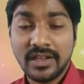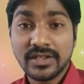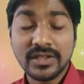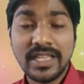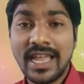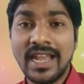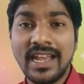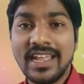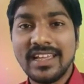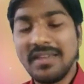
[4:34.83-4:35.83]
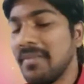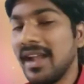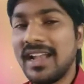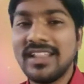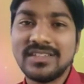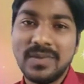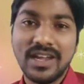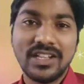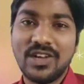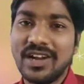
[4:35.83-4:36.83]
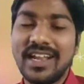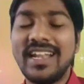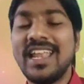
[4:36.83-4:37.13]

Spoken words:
So then immediately the speaker thought,